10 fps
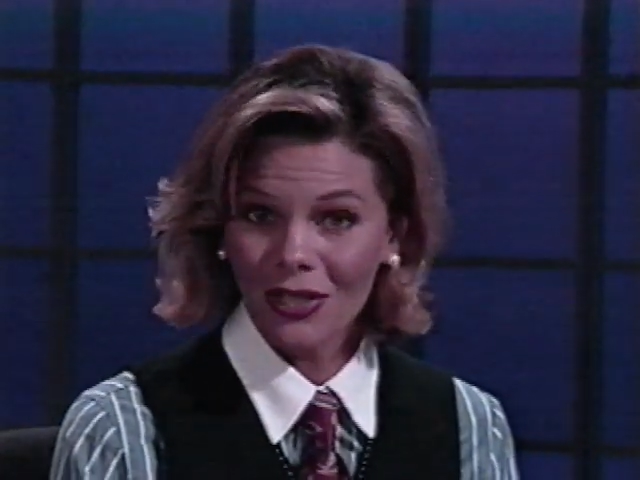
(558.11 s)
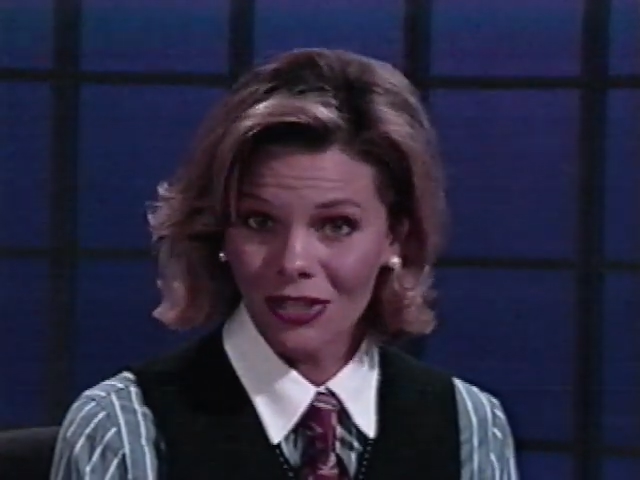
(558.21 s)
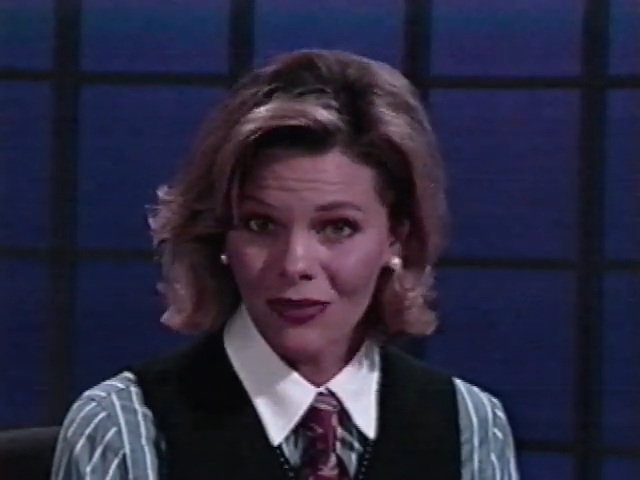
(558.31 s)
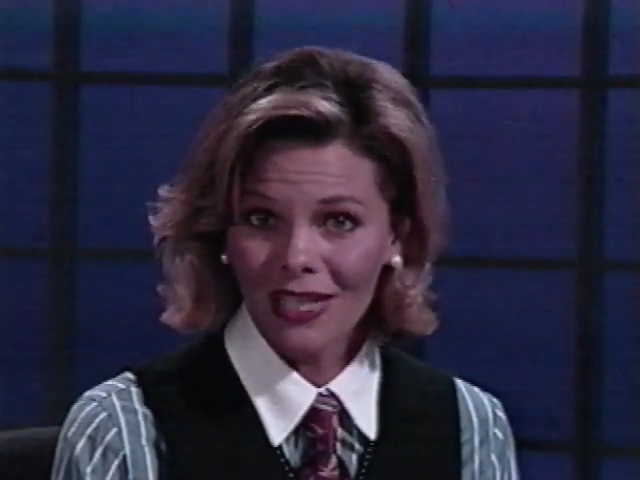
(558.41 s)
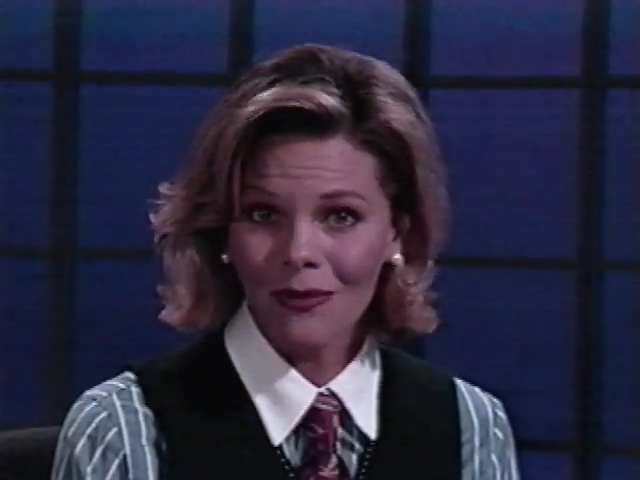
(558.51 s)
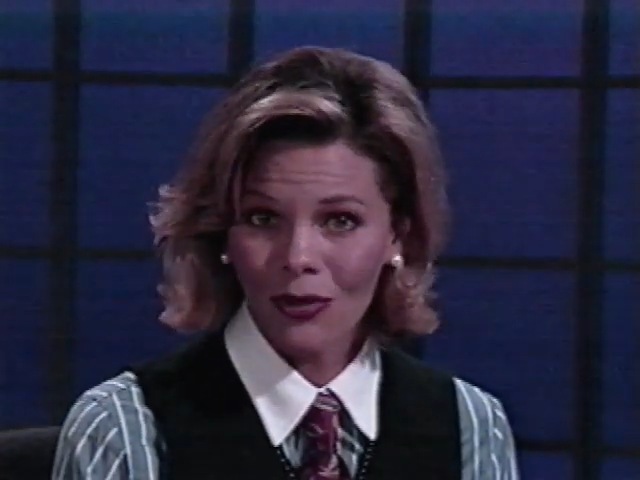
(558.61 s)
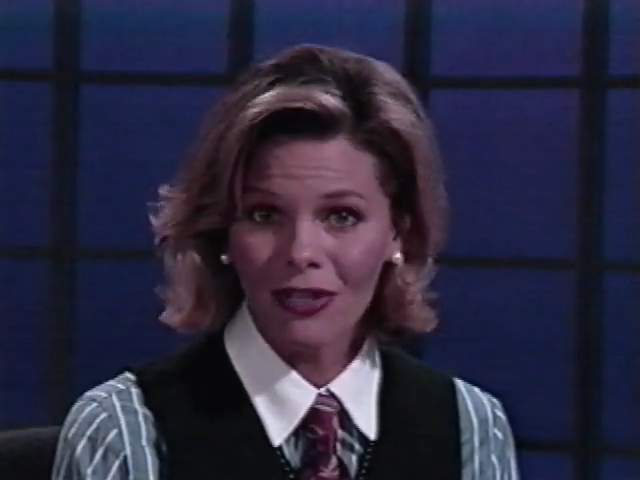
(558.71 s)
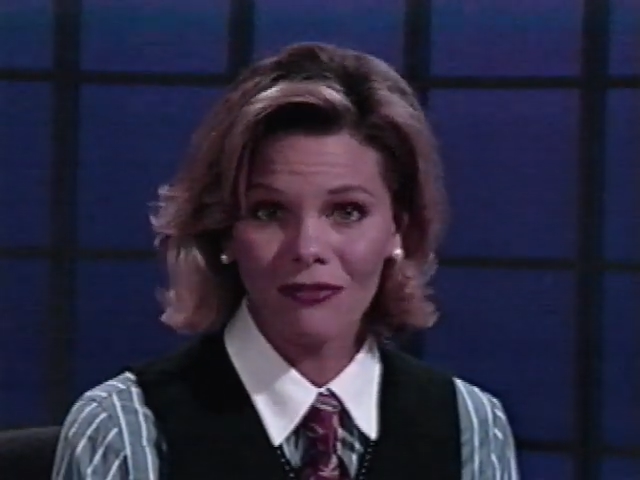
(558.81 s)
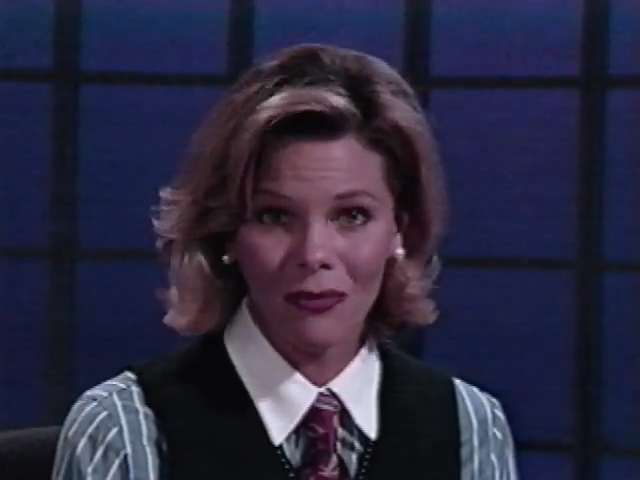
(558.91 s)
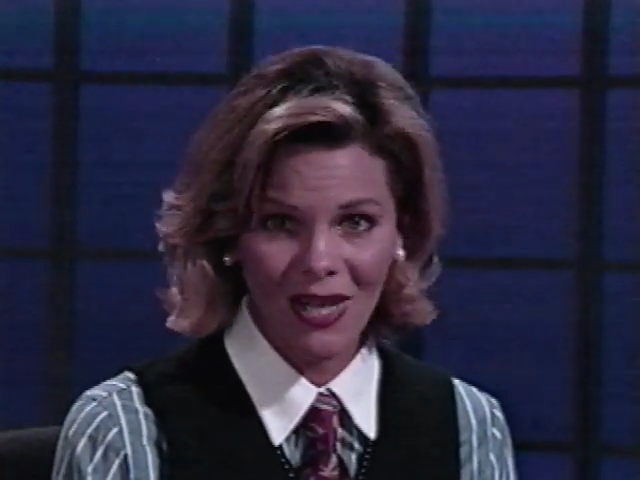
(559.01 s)
when you need more
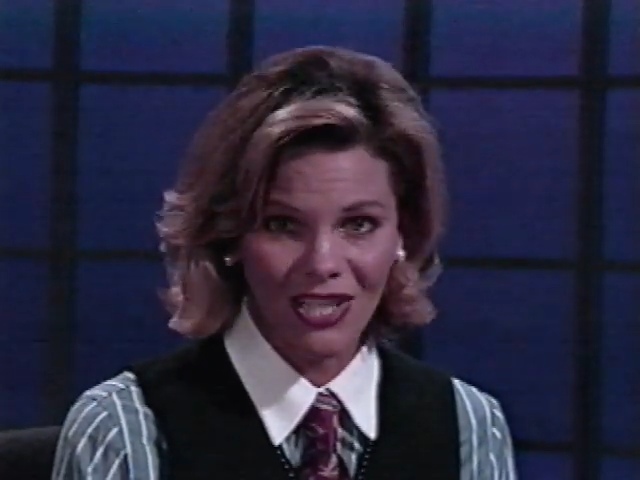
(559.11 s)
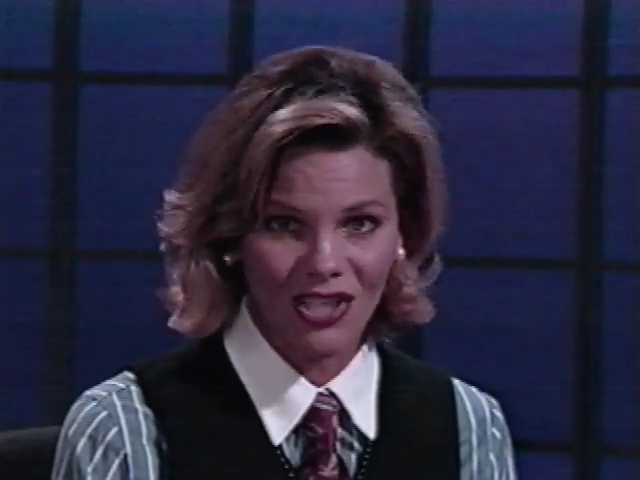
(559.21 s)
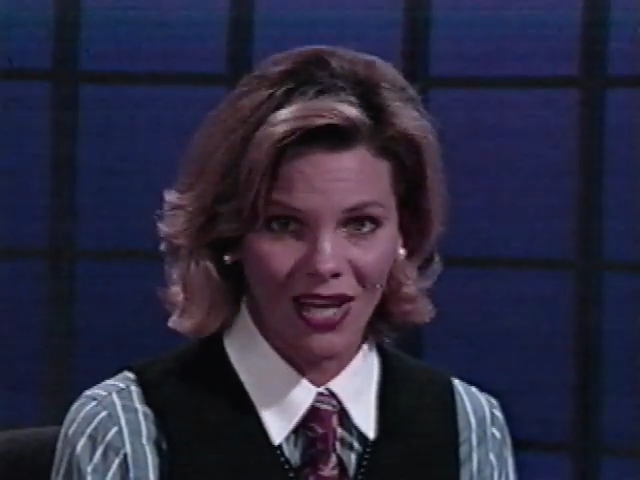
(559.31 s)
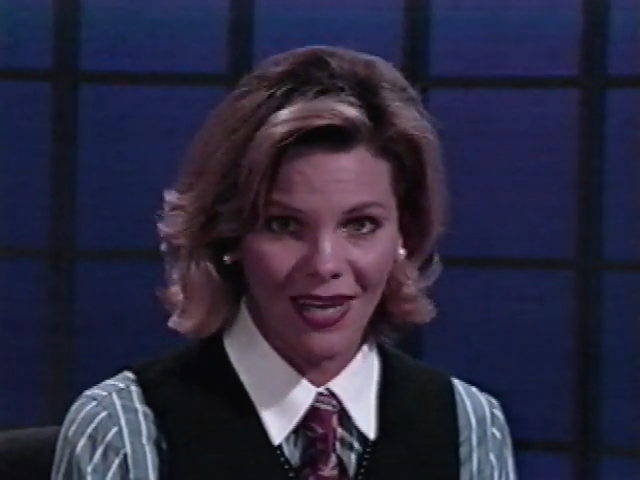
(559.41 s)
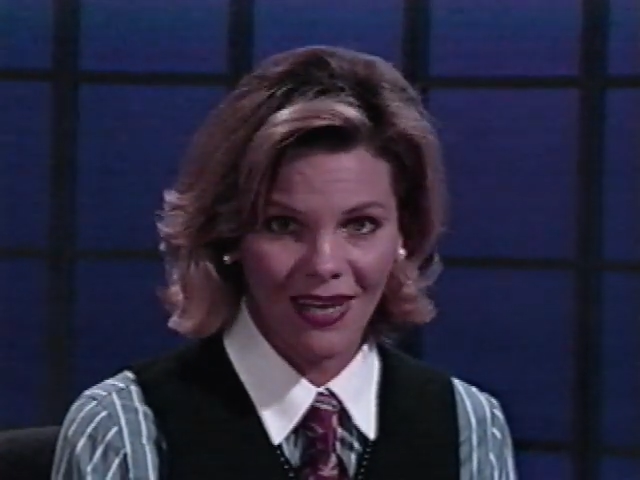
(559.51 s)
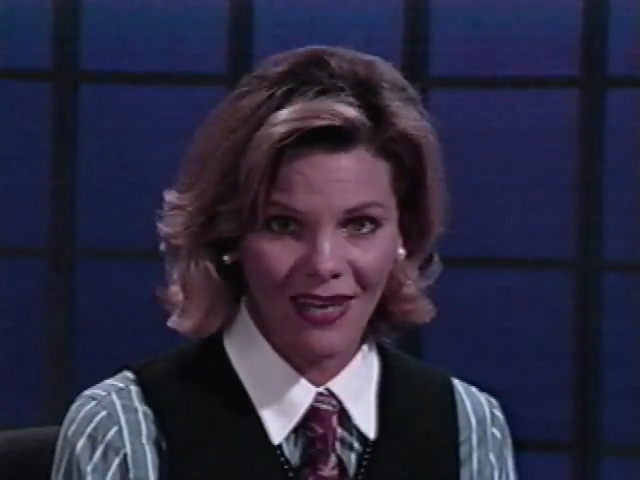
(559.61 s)
information.